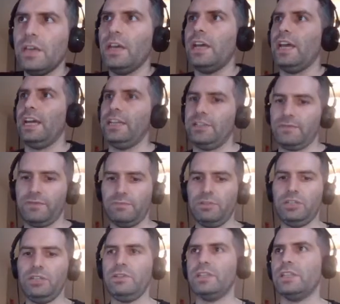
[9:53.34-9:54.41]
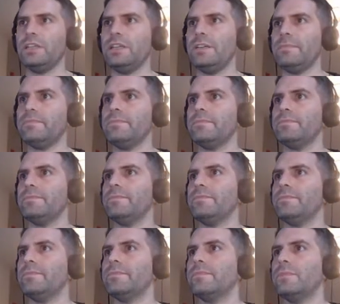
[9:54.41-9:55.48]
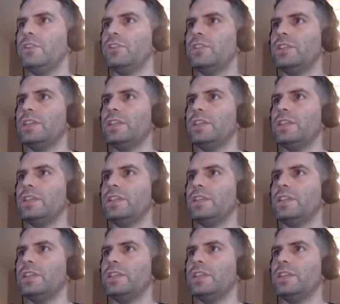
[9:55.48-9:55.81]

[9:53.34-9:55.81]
And from doing that, you can